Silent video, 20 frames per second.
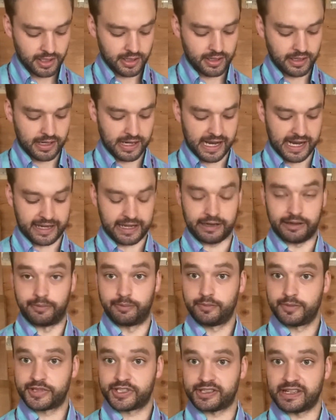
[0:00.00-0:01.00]
I can
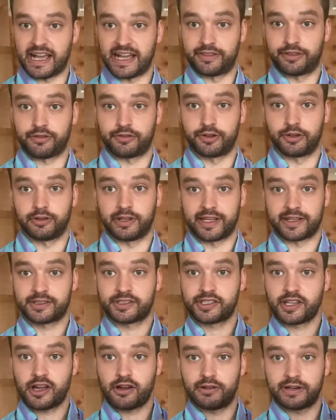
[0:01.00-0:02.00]
slide through like
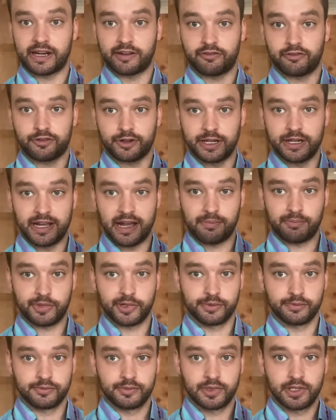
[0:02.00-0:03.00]
so, and I freed up
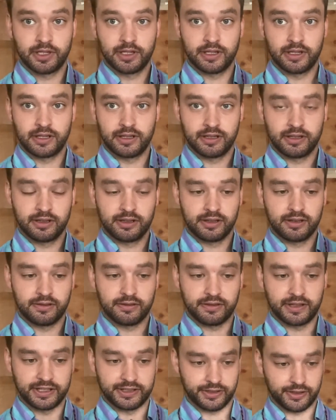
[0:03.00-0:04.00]

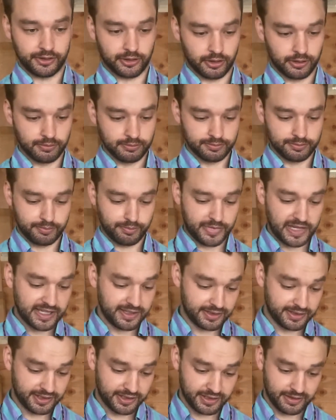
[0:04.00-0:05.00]
these little
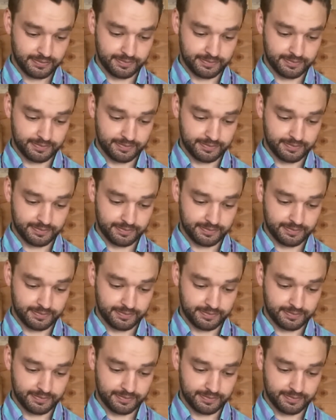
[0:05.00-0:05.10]
bits.